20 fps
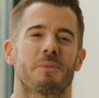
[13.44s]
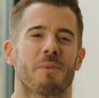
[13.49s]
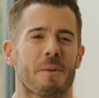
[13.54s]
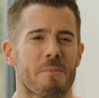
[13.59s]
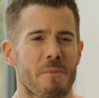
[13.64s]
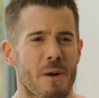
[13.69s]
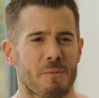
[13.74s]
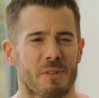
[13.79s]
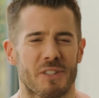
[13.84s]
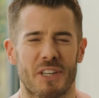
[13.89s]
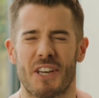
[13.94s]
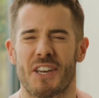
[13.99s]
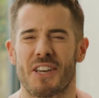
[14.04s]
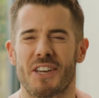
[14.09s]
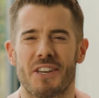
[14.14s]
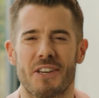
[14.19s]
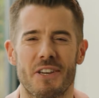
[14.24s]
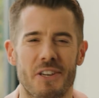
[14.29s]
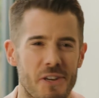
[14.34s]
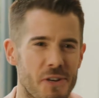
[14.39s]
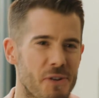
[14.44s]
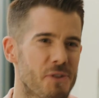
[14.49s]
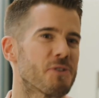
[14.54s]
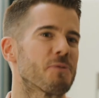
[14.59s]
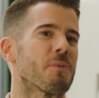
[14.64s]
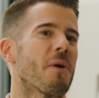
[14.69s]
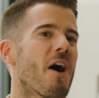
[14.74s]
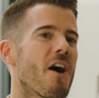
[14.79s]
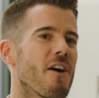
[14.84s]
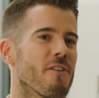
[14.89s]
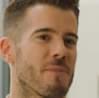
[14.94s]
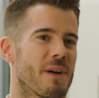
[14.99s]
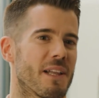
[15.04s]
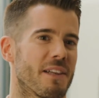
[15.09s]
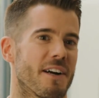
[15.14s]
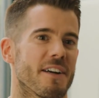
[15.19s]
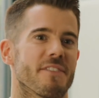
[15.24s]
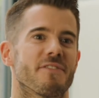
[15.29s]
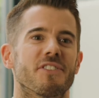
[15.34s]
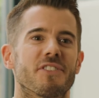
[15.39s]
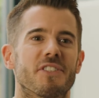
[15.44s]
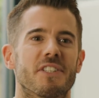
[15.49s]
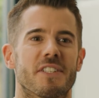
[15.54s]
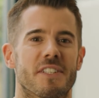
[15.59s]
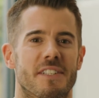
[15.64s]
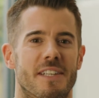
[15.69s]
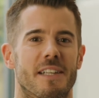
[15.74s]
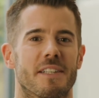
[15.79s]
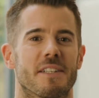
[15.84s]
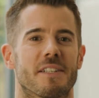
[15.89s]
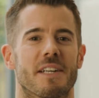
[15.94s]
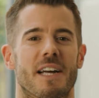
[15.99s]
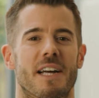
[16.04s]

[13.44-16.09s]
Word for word: my mum was a huge part of my life and she still is